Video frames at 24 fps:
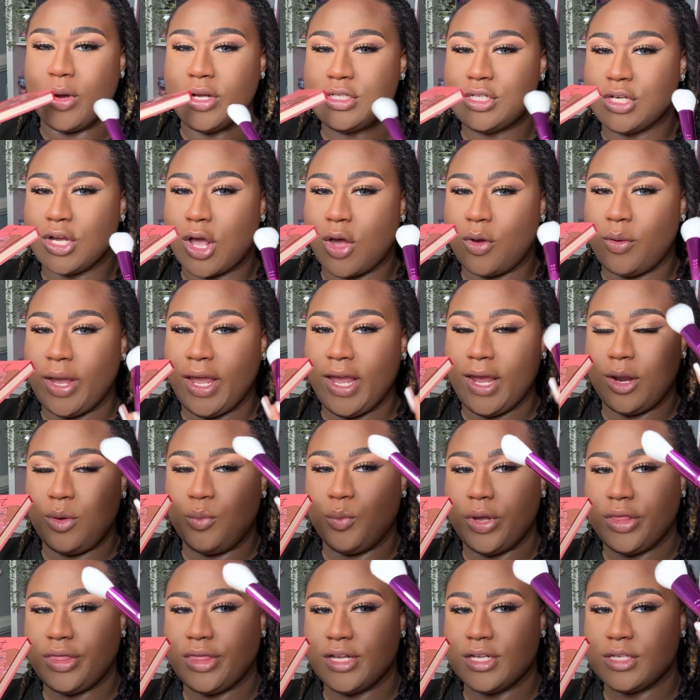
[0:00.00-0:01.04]
to go in
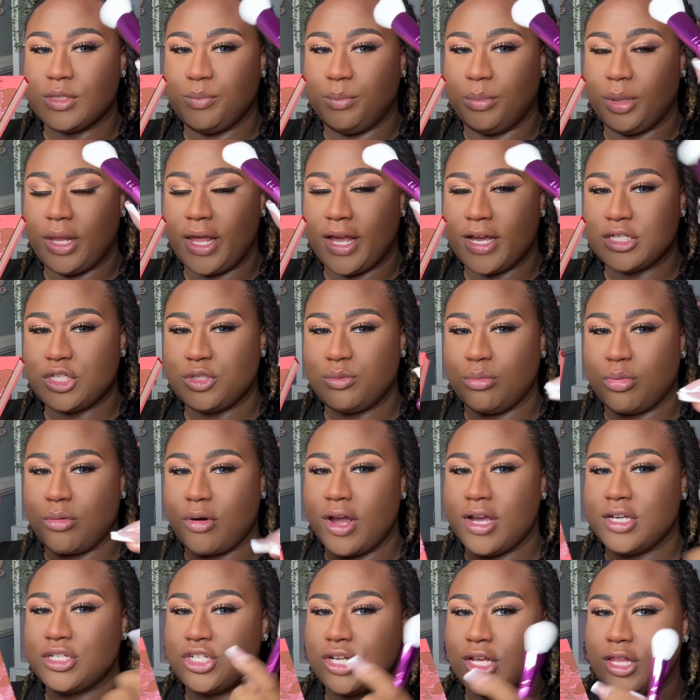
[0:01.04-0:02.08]
with this blush
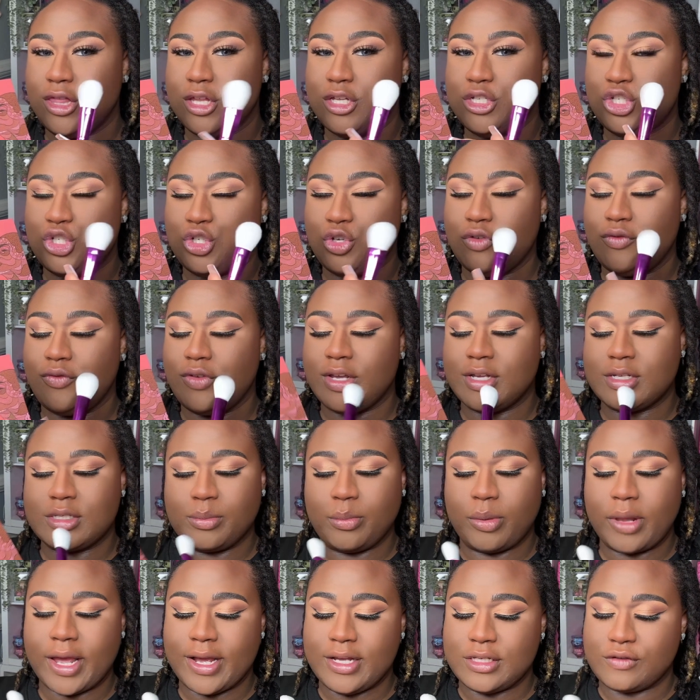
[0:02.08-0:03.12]
brush in the Juvia's
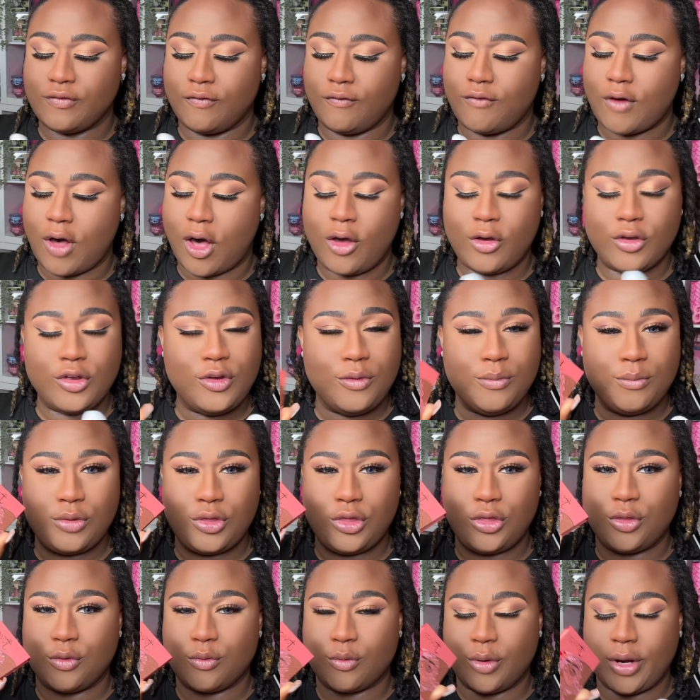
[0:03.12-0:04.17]
Place Volume
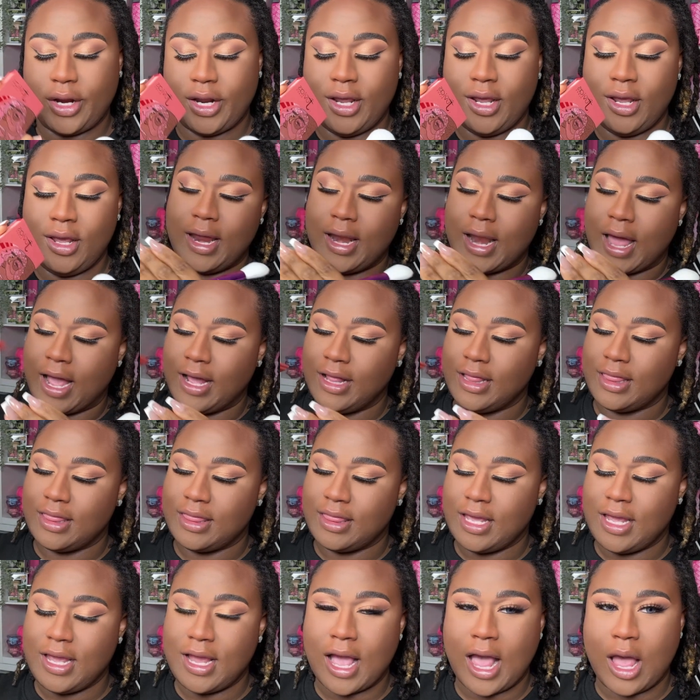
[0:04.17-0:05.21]
3. And I
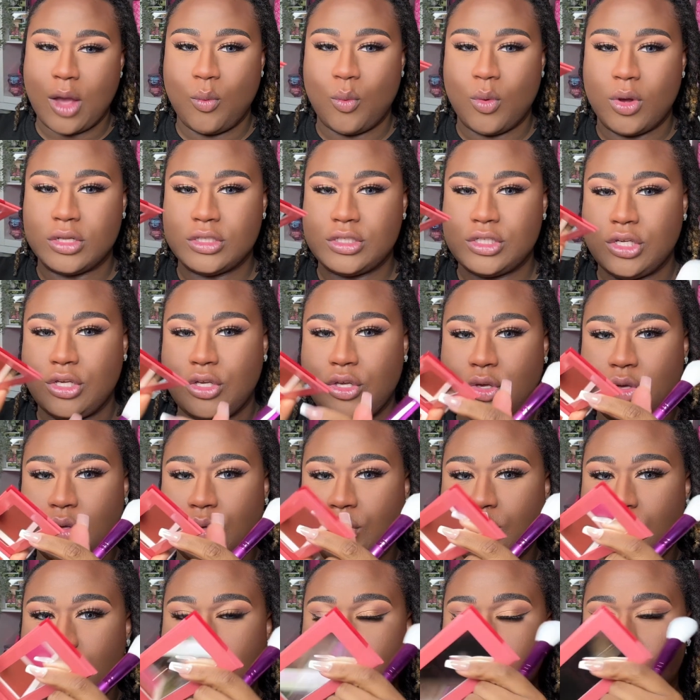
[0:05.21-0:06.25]
think I want to
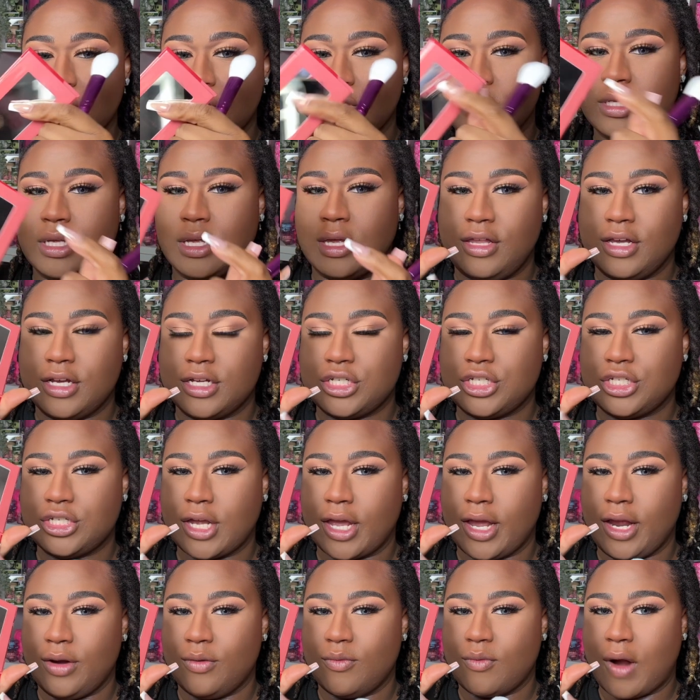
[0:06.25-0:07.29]
use this
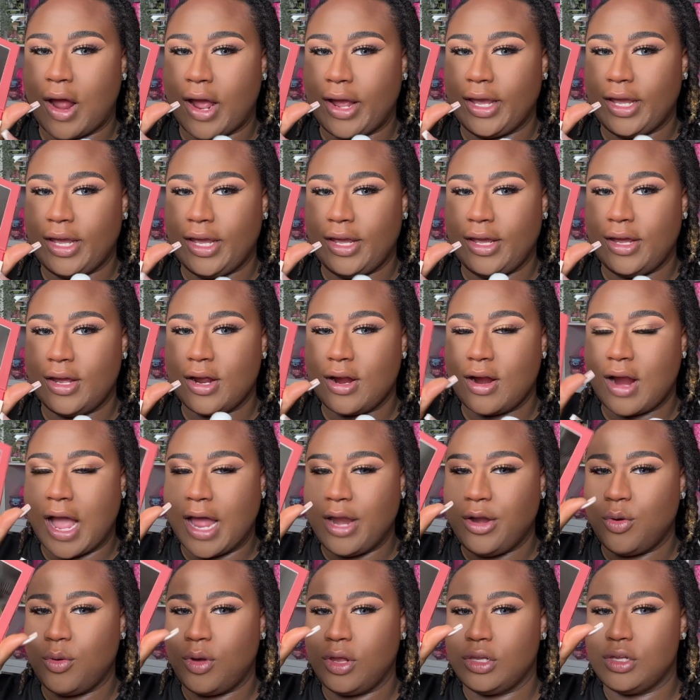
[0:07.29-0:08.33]
shade right here. I
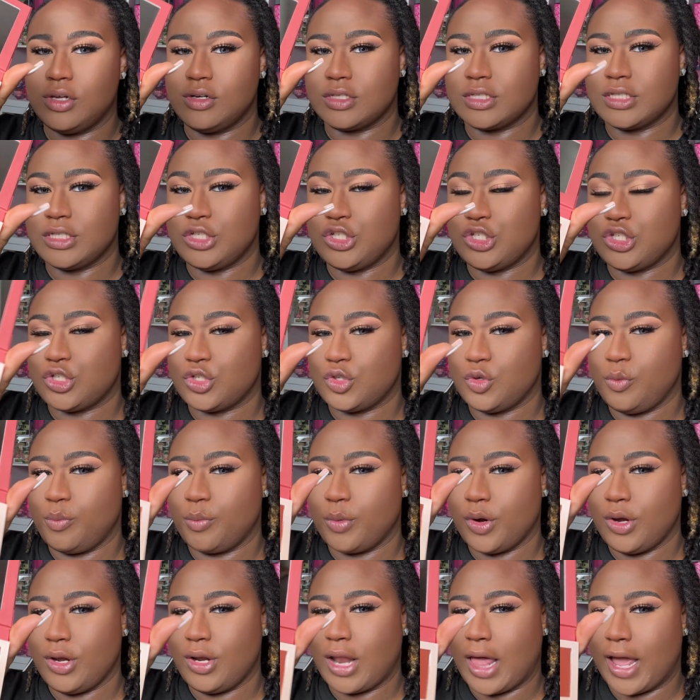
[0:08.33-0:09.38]
know it looks
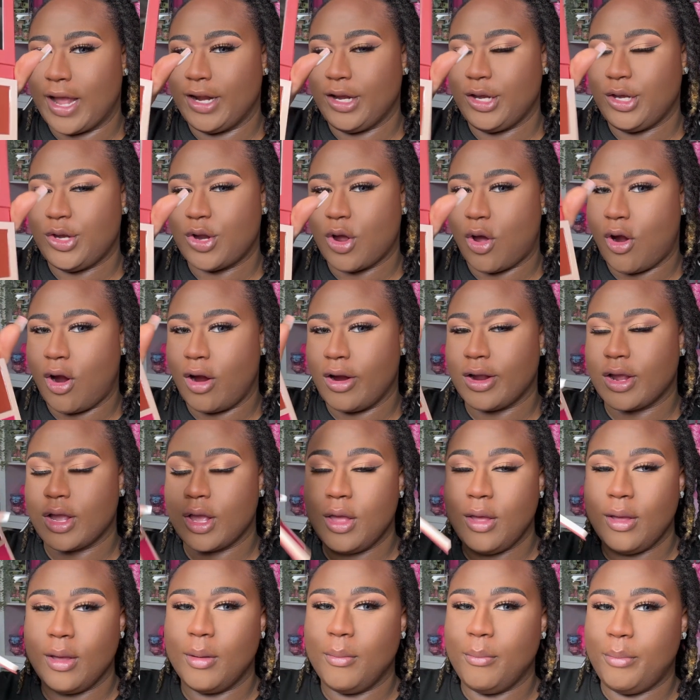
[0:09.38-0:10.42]
super like dark,
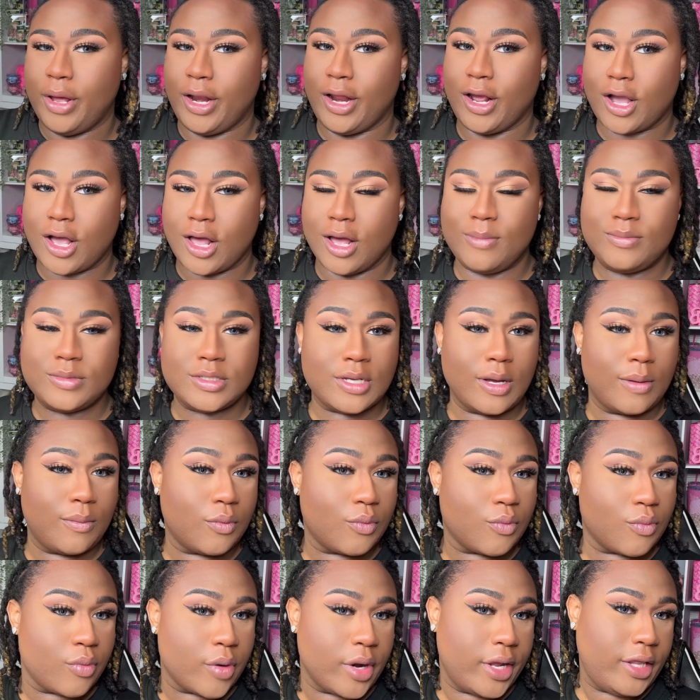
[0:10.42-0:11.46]
but it comes up
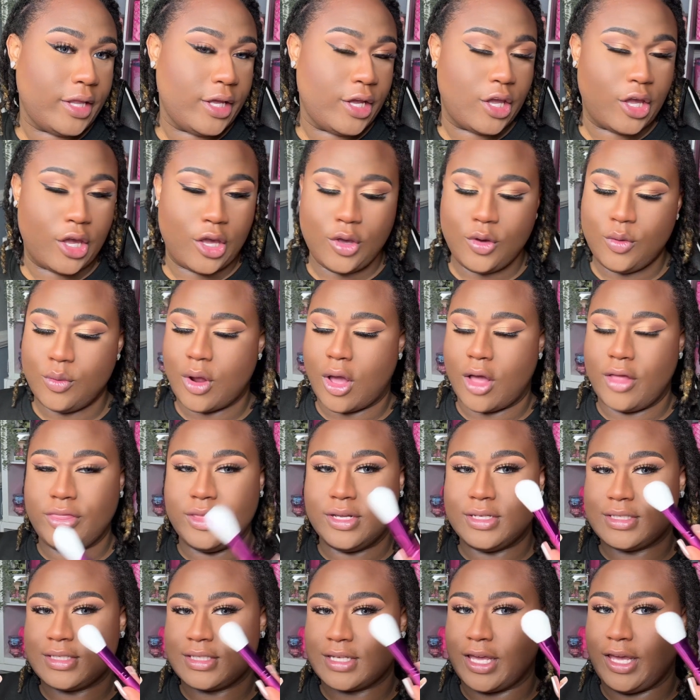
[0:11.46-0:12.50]
really cute on
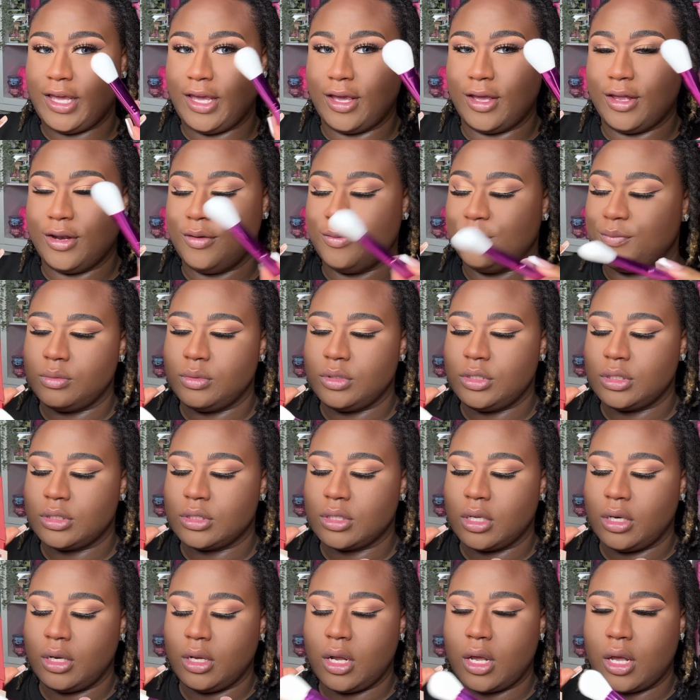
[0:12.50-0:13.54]
the skin. We're just
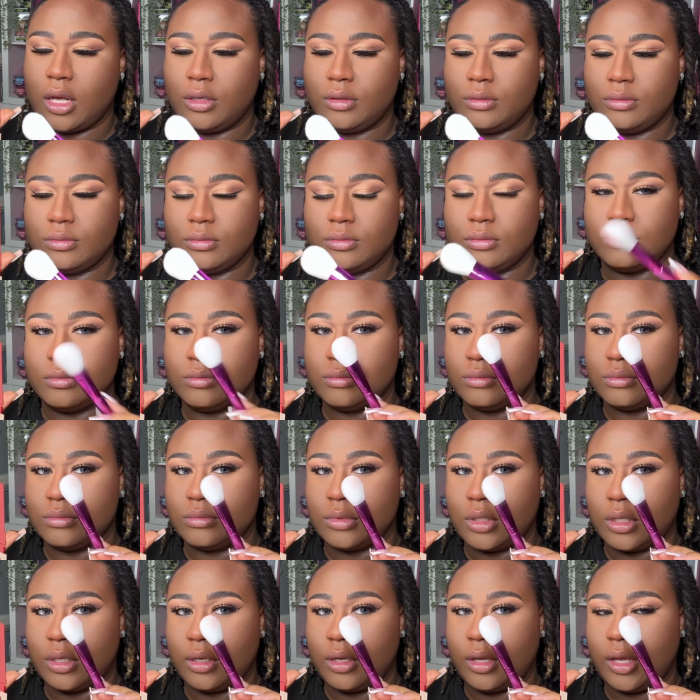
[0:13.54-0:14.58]
gonna go,
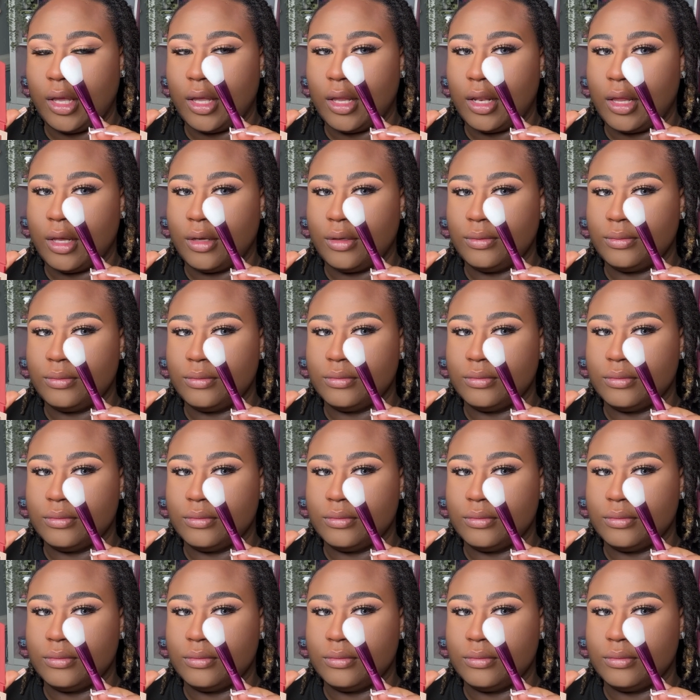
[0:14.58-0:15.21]
hello?